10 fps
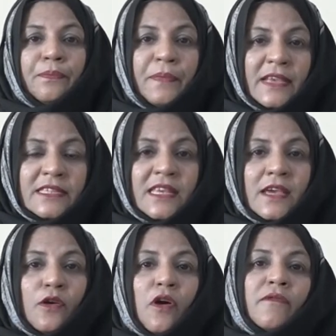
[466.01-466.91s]

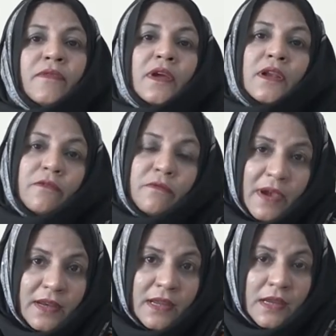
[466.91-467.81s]
Mixing of
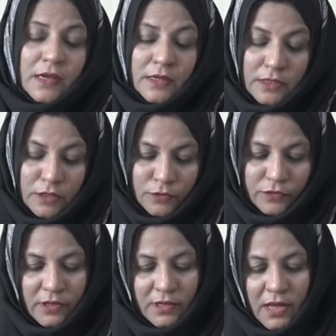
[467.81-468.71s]
very
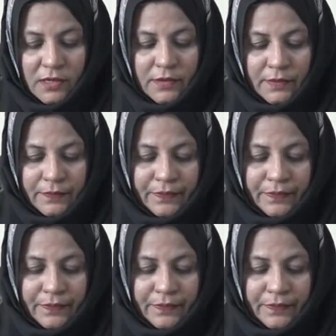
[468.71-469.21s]
neutral color.